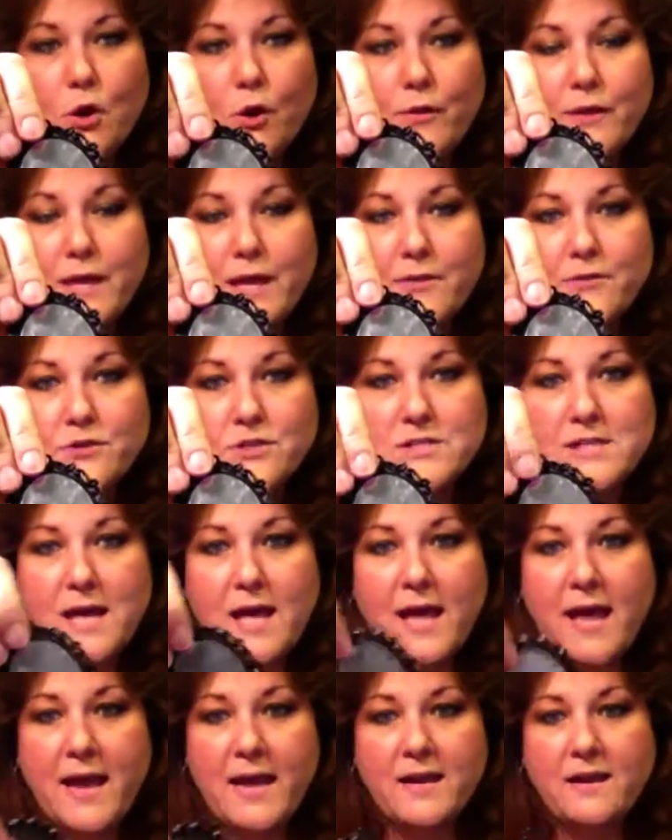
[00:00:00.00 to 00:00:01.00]
on the other
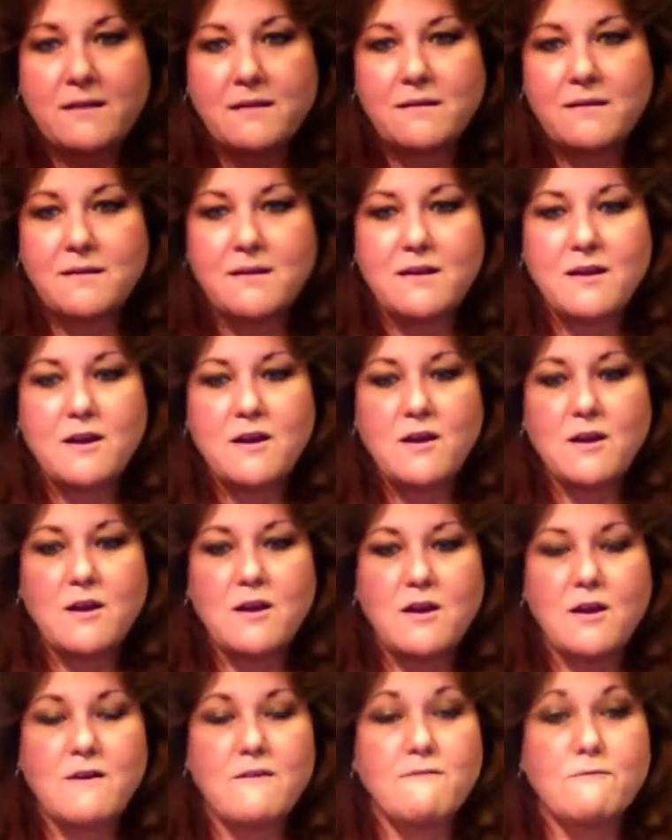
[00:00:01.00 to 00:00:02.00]
side
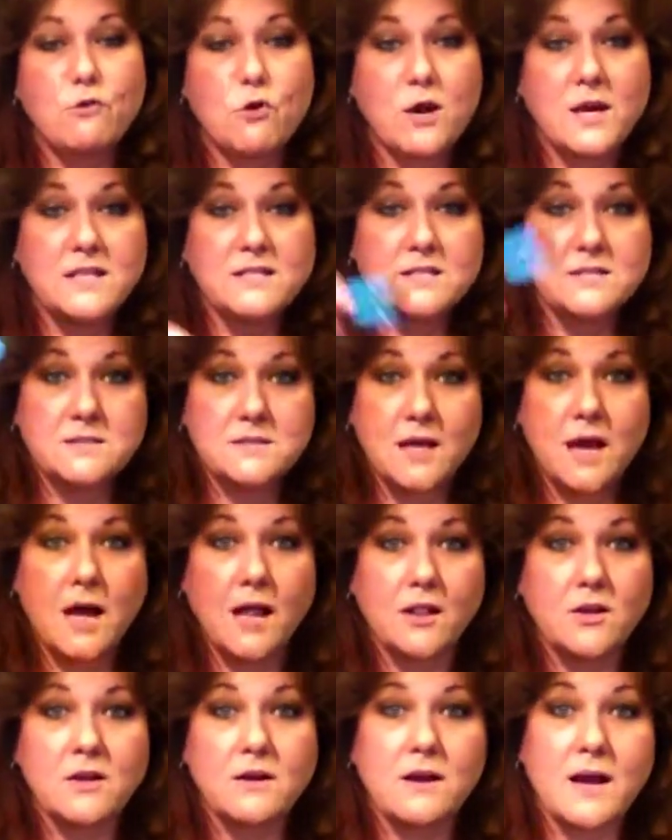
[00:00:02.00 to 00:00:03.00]
for $1.
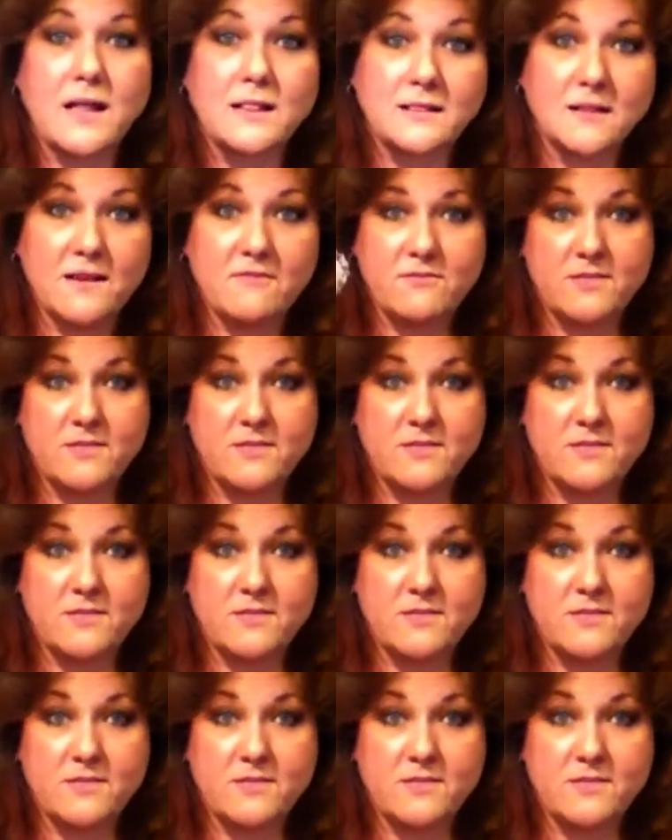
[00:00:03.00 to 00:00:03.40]
I love